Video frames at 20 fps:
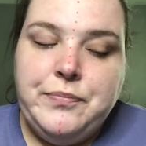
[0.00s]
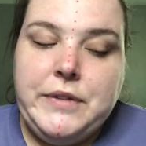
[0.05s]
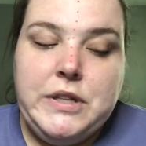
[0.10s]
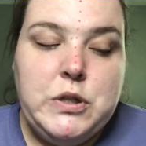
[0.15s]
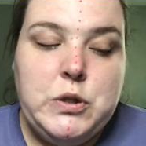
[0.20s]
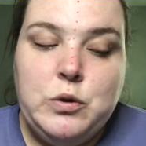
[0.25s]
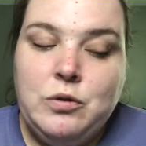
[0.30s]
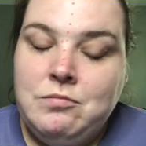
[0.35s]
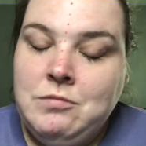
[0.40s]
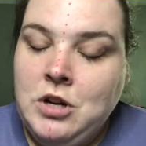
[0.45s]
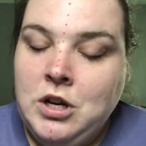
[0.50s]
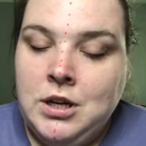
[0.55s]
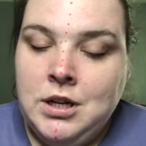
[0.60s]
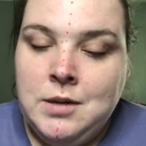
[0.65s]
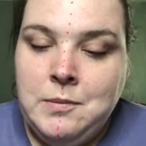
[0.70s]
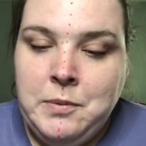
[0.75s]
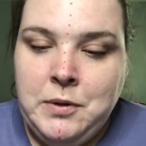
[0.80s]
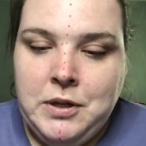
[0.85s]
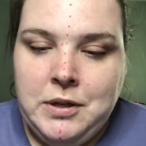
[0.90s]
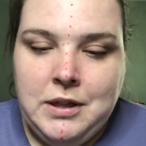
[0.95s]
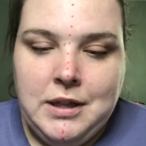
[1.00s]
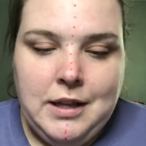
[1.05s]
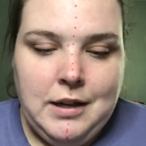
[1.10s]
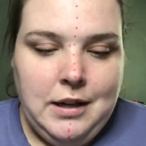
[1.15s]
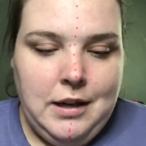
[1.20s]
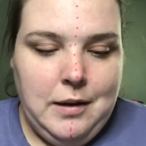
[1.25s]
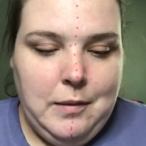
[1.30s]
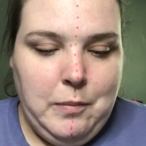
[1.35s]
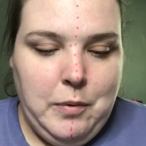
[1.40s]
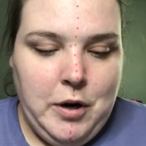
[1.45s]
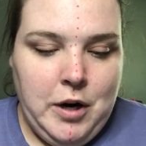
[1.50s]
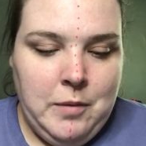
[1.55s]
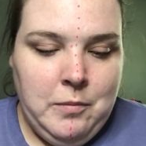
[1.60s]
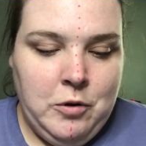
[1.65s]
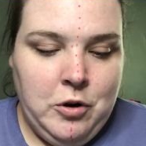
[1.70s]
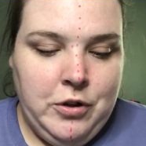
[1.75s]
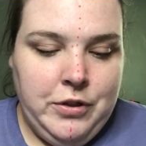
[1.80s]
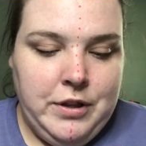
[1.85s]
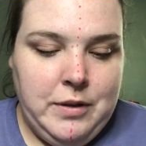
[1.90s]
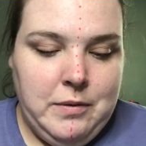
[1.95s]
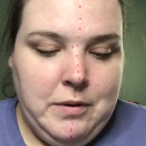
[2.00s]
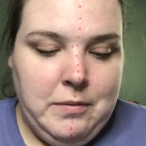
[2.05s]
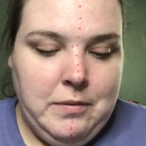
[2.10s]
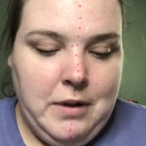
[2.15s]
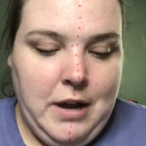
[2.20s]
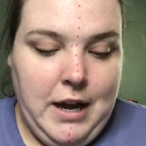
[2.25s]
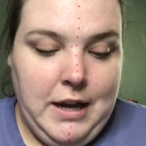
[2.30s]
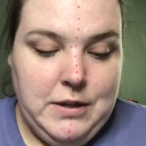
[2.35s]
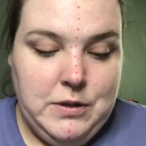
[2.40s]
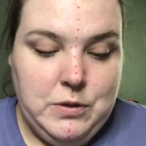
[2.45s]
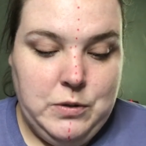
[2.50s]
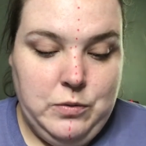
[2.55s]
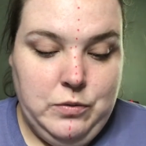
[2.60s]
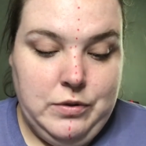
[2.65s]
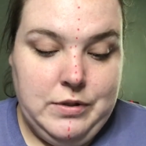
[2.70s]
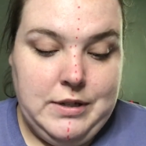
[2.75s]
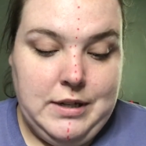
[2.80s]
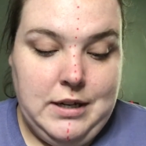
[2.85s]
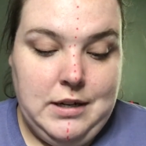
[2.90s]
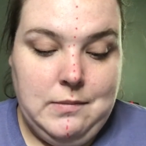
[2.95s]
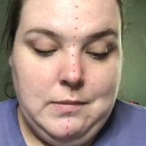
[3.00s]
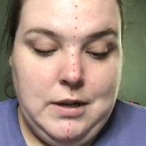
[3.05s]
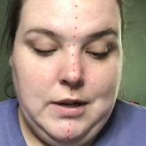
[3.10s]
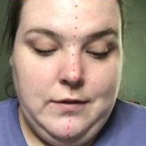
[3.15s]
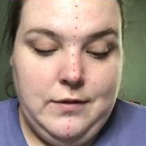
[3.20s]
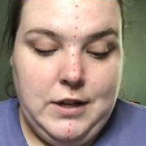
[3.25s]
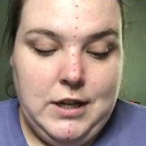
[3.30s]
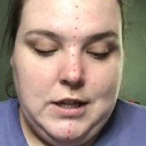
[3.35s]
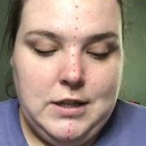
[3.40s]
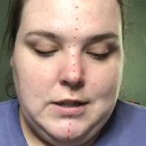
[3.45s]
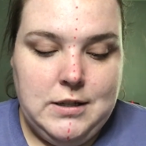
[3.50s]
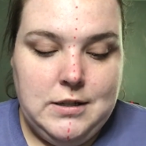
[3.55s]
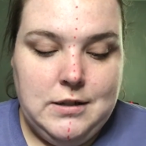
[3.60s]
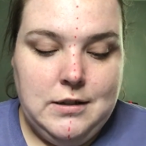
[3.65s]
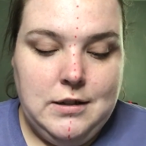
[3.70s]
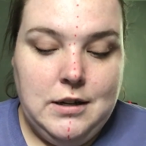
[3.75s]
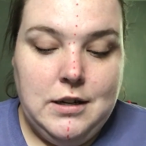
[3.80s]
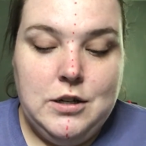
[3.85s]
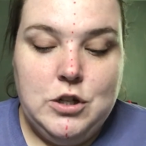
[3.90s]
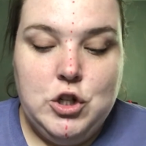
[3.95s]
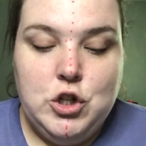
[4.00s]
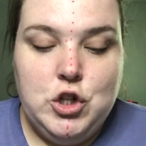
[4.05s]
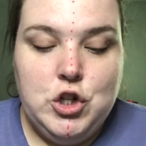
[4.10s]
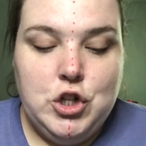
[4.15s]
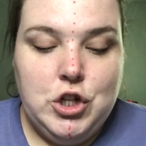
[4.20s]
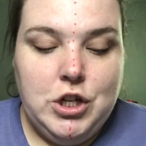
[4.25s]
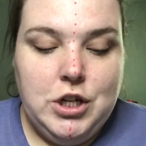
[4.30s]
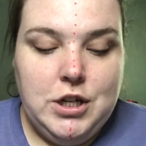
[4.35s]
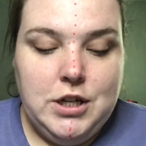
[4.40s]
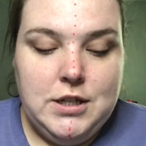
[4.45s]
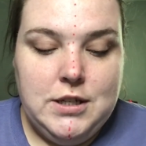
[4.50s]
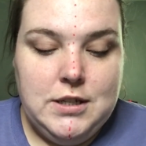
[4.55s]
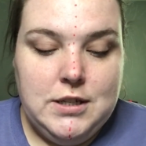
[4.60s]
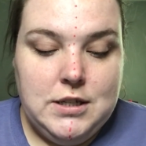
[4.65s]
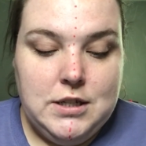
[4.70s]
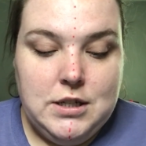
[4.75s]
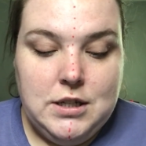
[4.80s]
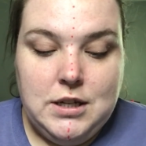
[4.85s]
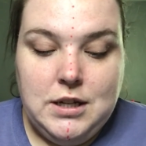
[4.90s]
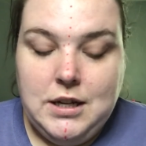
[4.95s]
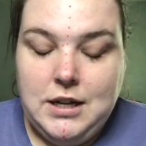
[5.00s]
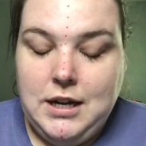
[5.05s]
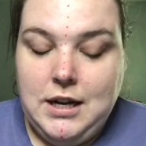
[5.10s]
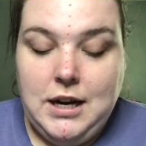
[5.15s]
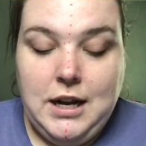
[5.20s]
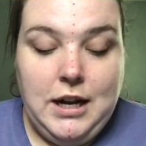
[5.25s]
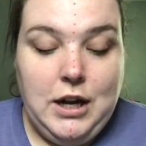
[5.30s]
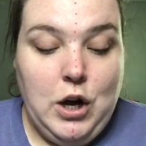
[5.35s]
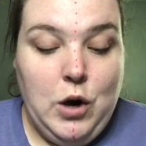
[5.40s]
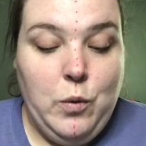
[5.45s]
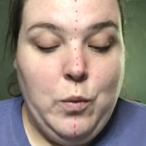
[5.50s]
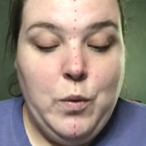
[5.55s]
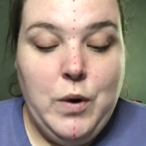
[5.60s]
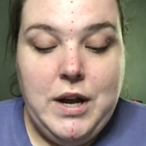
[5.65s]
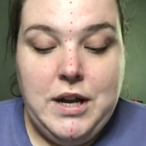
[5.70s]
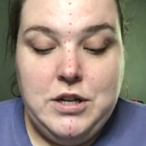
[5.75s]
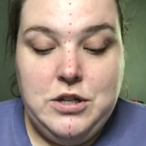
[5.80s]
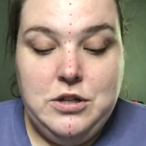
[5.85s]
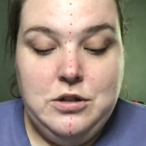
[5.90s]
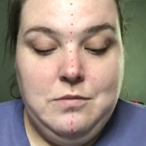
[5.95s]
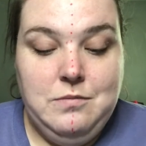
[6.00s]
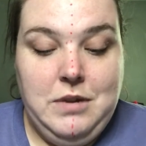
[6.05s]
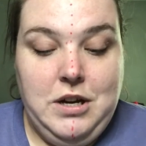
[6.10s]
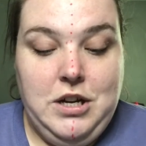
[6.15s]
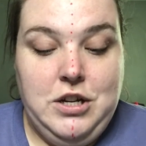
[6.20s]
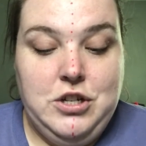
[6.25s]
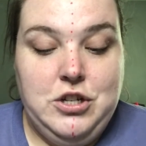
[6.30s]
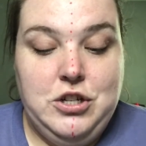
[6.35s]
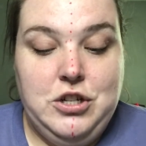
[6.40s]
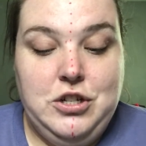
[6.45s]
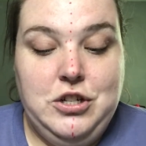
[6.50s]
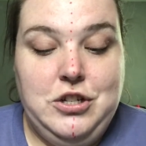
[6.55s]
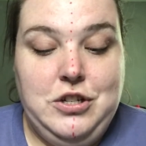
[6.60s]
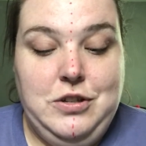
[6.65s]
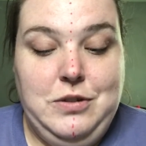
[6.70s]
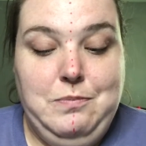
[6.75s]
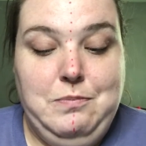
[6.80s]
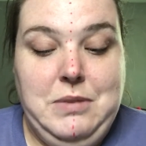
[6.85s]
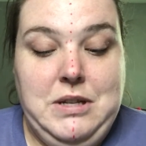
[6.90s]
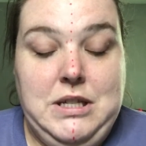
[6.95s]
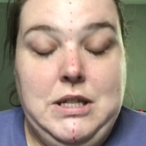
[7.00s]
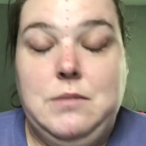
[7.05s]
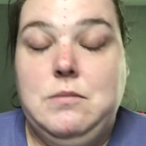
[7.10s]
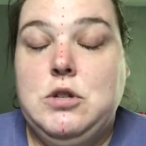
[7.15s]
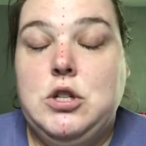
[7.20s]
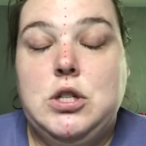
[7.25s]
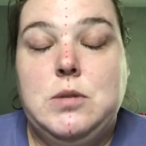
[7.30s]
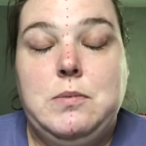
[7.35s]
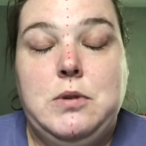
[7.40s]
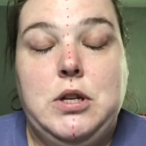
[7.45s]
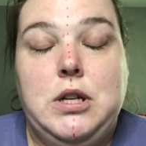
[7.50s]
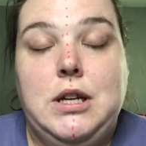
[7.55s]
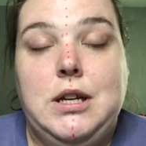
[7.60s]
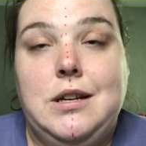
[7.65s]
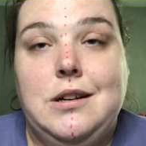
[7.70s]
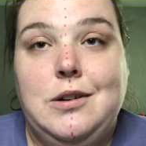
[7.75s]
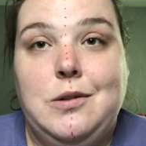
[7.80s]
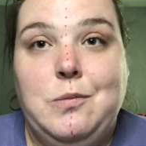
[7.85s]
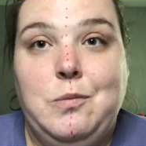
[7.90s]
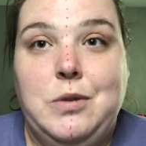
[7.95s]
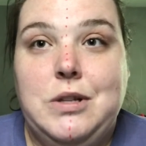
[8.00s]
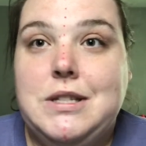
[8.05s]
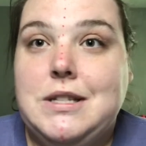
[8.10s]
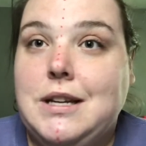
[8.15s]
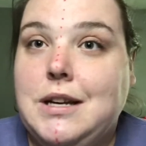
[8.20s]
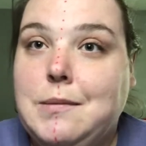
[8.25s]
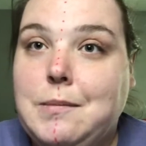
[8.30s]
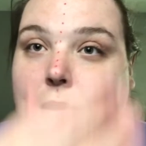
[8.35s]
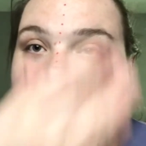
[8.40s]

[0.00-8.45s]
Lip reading: So I'm not going to put that primer on the high school side of my face. And I got way too much, because I'm just putting it on one side of my